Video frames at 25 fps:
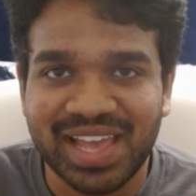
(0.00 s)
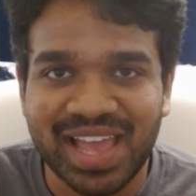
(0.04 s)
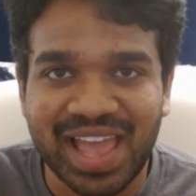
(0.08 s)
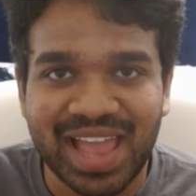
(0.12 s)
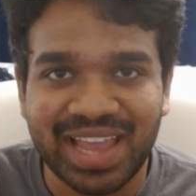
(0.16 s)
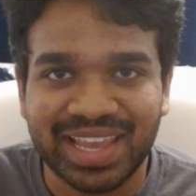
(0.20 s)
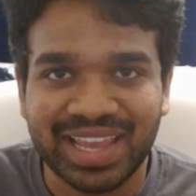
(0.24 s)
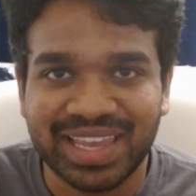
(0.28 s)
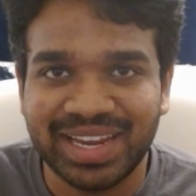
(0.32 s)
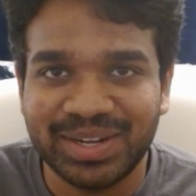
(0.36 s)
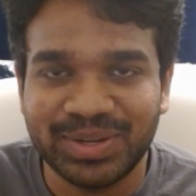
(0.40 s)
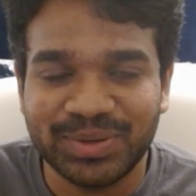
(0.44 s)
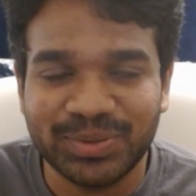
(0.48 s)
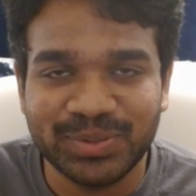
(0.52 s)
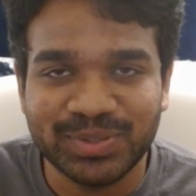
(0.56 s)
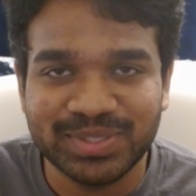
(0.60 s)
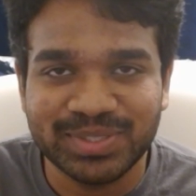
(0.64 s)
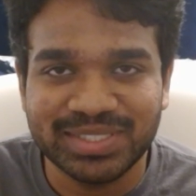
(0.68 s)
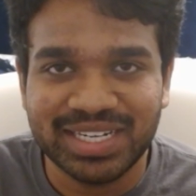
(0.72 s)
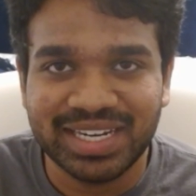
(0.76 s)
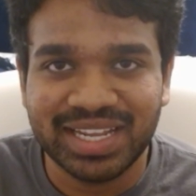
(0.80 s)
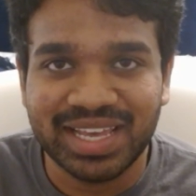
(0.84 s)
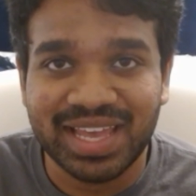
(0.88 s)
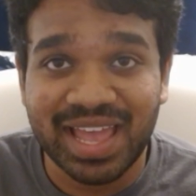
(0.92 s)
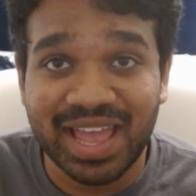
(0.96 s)
hacking
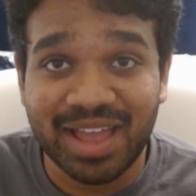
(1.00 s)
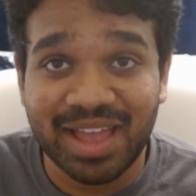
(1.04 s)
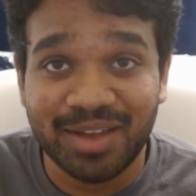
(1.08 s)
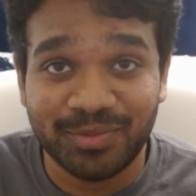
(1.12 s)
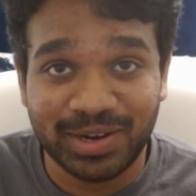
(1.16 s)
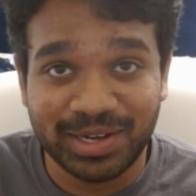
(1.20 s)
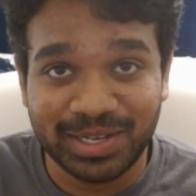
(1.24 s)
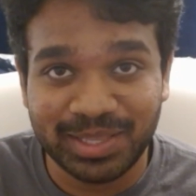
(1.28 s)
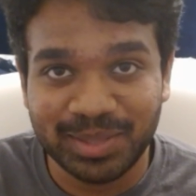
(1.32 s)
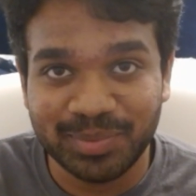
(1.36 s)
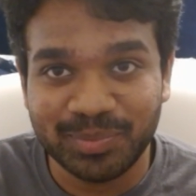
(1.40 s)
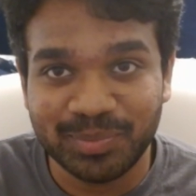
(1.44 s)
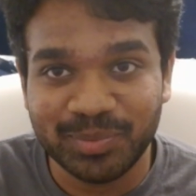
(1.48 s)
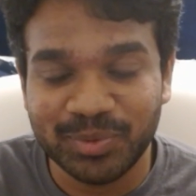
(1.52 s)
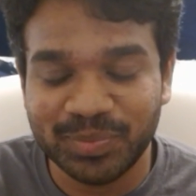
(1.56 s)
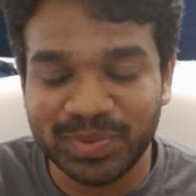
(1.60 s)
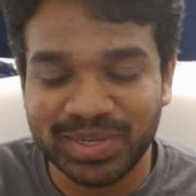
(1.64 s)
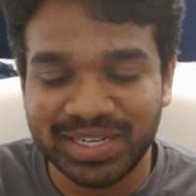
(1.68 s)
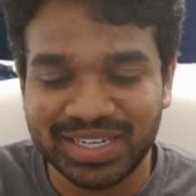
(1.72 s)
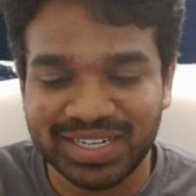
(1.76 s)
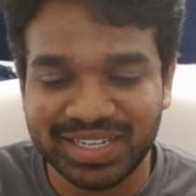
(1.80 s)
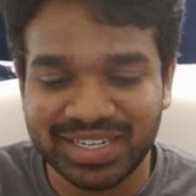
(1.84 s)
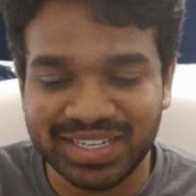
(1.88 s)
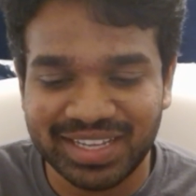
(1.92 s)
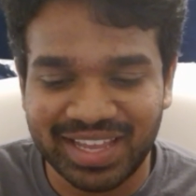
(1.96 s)
tools that I have at the
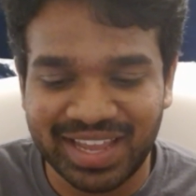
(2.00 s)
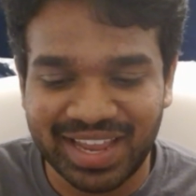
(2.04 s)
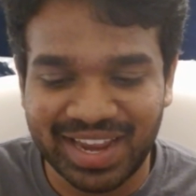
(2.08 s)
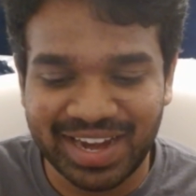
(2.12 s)
moment.